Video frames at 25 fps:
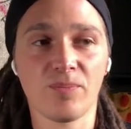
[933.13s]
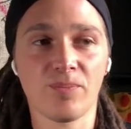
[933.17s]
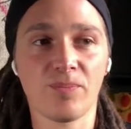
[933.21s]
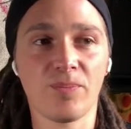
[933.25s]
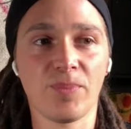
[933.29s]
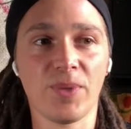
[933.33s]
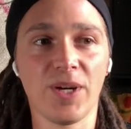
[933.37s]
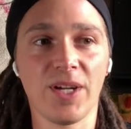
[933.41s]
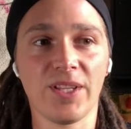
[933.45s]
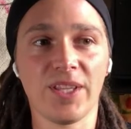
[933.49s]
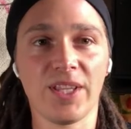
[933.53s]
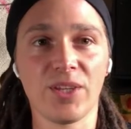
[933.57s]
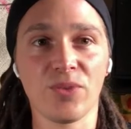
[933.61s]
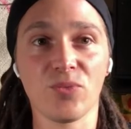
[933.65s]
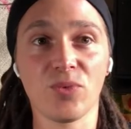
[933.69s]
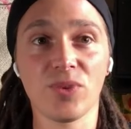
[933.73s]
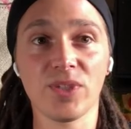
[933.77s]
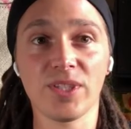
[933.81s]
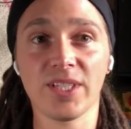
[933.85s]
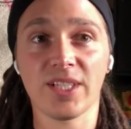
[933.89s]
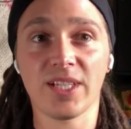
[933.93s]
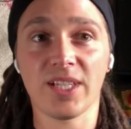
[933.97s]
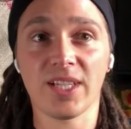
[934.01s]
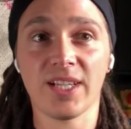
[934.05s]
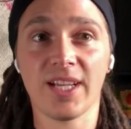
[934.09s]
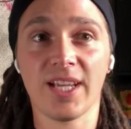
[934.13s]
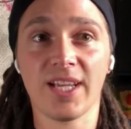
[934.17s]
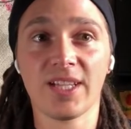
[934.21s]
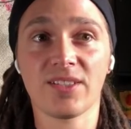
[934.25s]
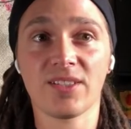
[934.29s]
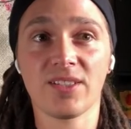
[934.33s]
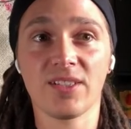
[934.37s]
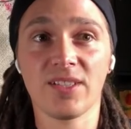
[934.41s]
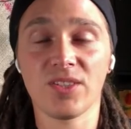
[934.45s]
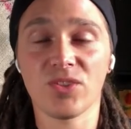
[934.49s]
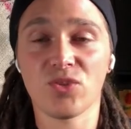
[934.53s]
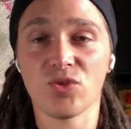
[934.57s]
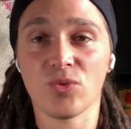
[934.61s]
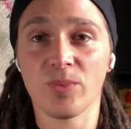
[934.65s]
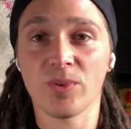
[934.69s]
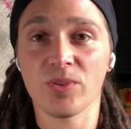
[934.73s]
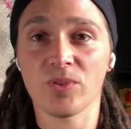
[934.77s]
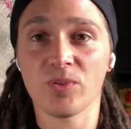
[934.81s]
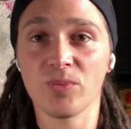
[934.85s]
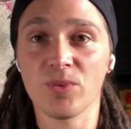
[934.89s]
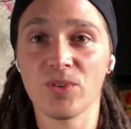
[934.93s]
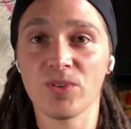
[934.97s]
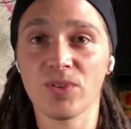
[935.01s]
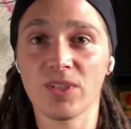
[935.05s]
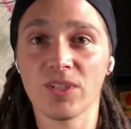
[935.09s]
but they really connect to the
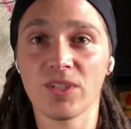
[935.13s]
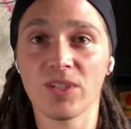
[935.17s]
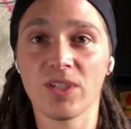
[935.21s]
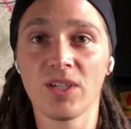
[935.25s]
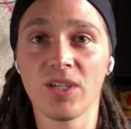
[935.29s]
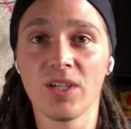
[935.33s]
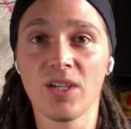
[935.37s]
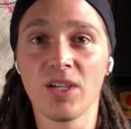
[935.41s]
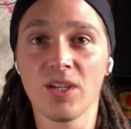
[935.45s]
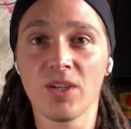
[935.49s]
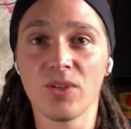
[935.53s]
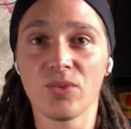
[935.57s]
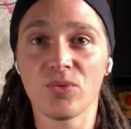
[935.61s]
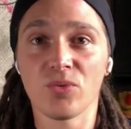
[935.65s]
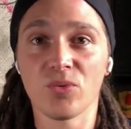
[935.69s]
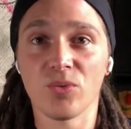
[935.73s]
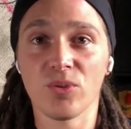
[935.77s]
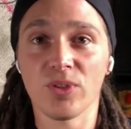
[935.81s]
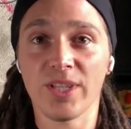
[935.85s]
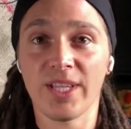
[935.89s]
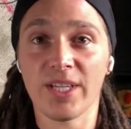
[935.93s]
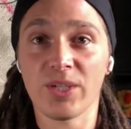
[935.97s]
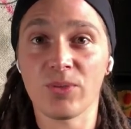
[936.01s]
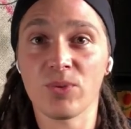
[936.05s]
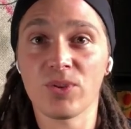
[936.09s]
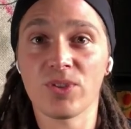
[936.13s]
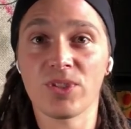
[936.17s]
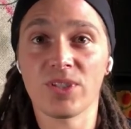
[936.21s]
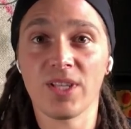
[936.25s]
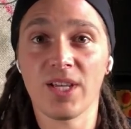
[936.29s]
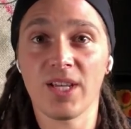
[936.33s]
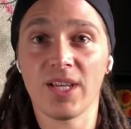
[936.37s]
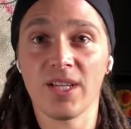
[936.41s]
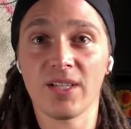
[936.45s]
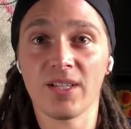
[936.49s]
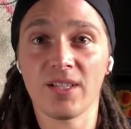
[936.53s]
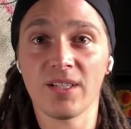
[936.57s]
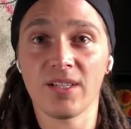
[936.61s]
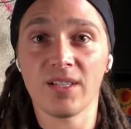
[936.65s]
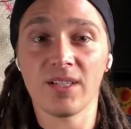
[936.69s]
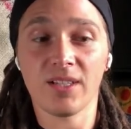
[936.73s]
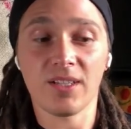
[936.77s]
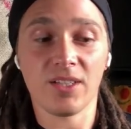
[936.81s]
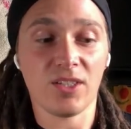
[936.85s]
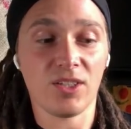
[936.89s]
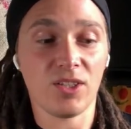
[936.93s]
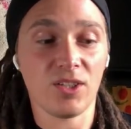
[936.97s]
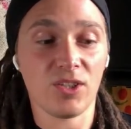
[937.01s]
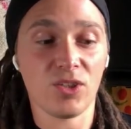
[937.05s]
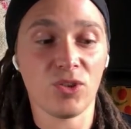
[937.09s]
instrumental music through a language that
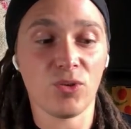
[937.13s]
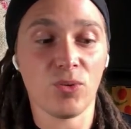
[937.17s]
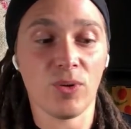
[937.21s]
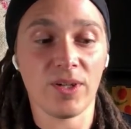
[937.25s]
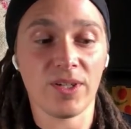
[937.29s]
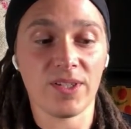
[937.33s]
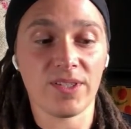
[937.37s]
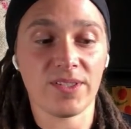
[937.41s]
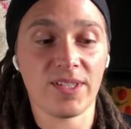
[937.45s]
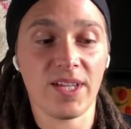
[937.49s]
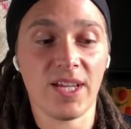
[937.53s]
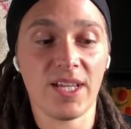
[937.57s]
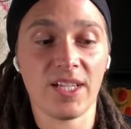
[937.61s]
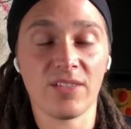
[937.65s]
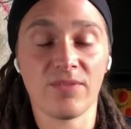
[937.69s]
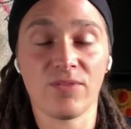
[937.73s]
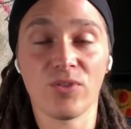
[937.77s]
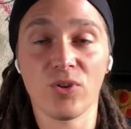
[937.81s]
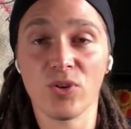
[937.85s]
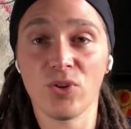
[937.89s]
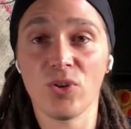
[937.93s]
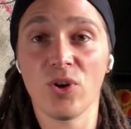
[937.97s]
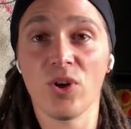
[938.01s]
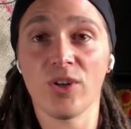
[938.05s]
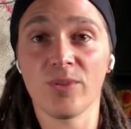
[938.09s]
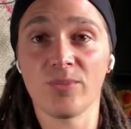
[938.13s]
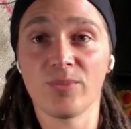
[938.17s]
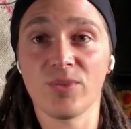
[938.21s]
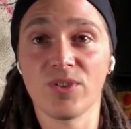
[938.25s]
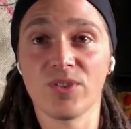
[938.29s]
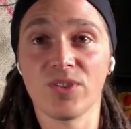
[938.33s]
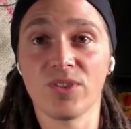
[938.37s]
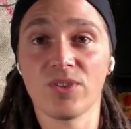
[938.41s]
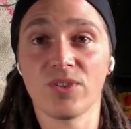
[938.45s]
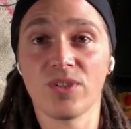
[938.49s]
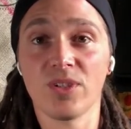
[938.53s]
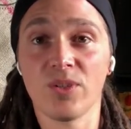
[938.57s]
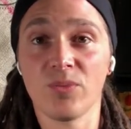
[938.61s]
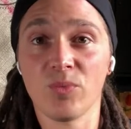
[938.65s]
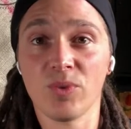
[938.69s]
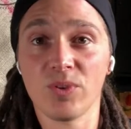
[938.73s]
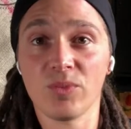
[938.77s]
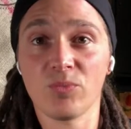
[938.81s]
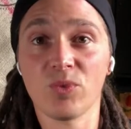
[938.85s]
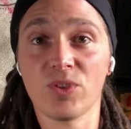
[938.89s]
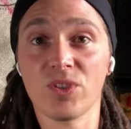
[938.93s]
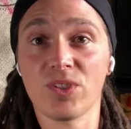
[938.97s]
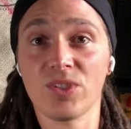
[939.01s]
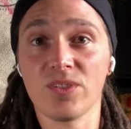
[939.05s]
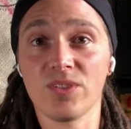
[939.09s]
you understand if you're not a musician, and
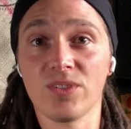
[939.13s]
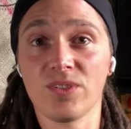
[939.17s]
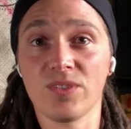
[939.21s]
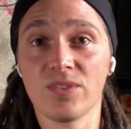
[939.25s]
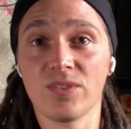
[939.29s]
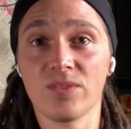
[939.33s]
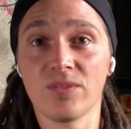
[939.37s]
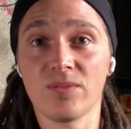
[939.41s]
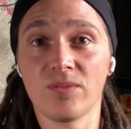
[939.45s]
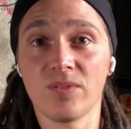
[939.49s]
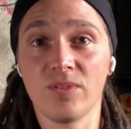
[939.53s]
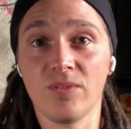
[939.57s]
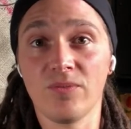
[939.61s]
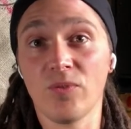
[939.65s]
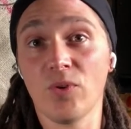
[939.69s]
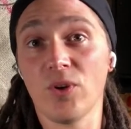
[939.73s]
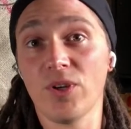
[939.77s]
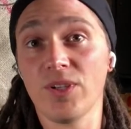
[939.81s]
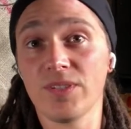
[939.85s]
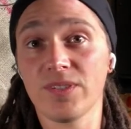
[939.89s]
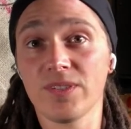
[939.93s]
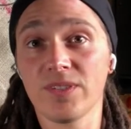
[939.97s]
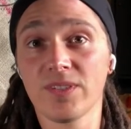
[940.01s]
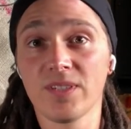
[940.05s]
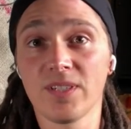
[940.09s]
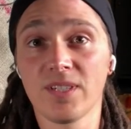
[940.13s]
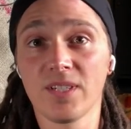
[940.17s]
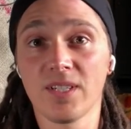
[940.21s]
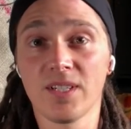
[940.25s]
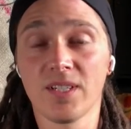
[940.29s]
which is the voice.